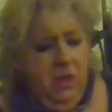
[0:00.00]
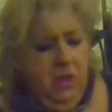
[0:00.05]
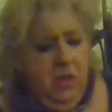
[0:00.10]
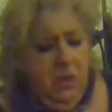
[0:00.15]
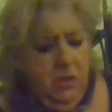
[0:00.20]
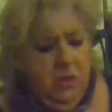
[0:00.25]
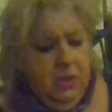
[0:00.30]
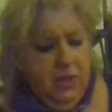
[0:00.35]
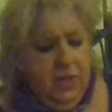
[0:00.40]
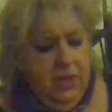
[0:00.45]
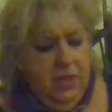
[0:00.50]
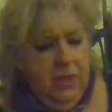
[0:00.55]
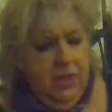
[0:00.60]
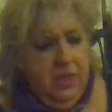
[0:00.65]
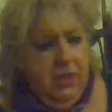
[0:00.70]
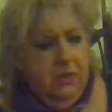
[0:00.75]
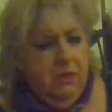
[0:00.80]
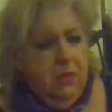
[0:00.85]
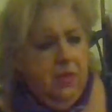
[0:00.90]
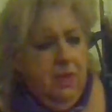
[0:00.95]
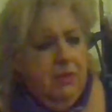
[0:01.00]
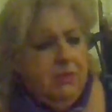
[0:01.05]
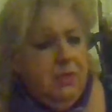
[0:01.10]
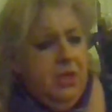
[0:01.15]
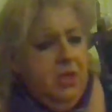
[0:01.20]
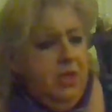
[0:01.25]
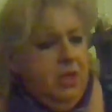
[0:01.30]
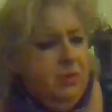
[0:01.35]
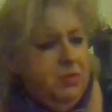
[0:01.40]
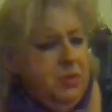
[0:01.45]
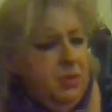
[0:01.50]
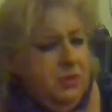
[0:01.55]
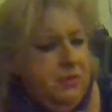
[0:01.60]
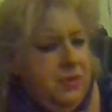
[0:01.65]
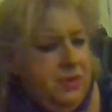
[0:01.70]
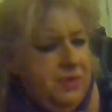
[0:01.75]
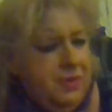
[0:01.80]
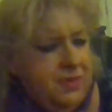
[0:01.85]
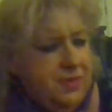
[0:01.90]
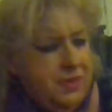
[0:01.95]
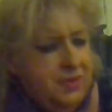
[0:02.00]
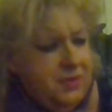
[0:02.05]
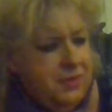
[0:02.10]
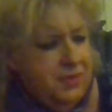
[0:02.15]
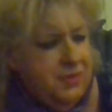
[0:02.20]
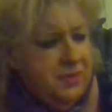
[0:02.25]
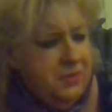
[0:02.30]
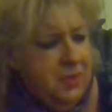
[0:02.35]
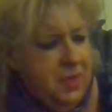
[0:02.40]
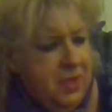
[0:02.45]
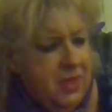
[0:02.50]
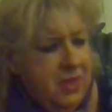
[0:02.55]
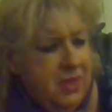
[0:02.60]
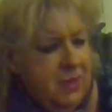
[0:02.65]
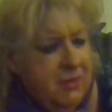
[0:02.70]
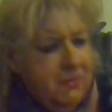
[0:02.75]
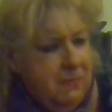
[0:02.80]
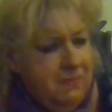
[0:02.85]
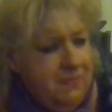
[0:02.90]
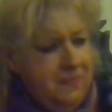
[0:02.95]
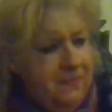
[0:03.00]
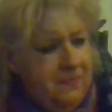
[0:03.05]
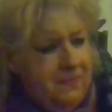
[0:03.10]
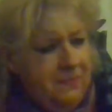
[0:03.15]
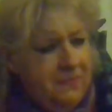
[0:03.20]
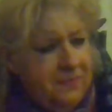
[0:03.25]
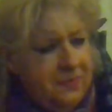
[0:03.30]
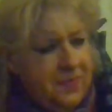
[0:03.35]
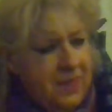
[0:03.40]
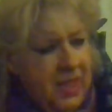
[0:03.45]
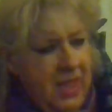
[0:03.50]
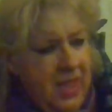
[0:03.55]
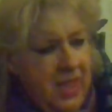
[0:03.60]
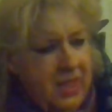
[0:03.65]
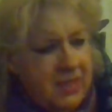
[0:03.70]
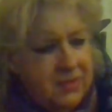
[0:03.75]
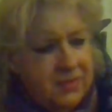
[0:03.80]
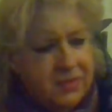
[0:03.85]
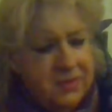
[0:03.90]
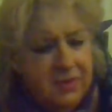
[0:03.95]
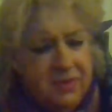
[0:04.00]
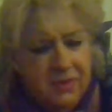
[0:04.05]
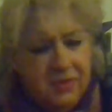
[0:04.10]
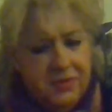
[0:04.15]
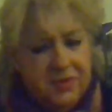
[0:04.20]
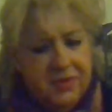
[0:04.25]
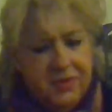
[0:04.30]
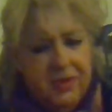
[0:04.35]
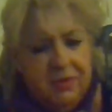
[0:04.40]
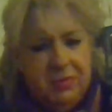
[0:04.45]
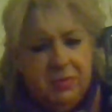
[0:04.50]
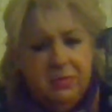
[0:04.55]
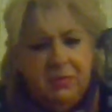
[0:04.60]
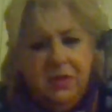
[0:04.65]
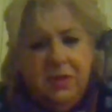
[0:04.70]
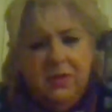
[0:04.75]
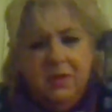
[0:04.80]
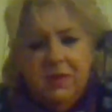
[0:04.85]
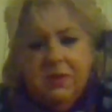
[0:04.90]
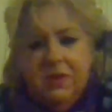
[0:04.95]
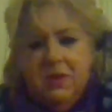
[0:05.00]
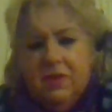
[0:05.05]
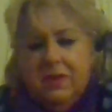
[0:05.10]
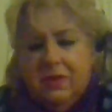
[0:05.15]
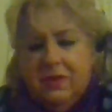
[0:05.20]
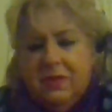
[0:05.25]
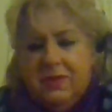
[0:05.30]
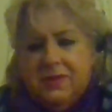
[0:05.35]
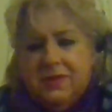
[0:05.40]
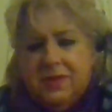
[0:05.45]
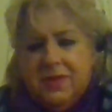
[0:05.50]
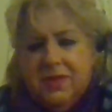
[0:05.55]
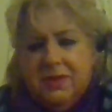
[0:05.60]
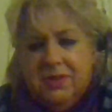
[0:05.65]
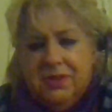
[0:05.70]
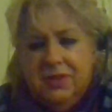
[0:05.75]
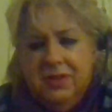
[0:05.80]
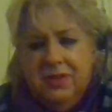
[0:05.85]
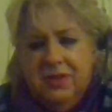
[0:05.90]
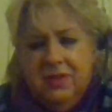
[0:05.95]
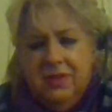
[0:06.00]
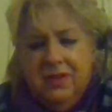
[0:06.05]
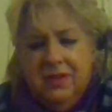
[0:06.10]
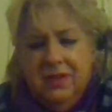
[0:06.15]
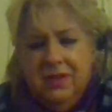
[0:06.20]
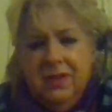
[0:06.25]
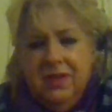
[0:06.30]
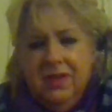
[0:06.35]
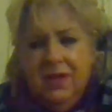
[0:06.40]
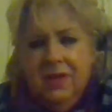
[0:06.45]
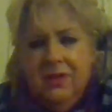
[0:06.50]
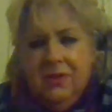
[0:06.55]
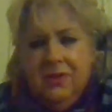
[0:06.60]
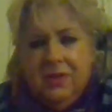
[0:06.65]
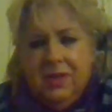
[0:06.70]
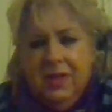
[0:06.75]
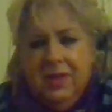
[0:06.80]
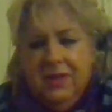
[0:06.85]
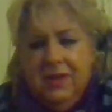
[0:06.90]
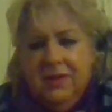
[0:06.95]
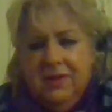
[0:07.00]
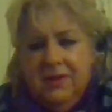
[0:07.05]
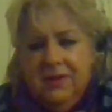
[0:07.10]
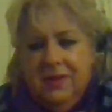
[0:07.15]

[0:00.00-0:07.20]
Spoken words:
okay, well, I'm going to upload this. This is my accidental supplement discussion, okay?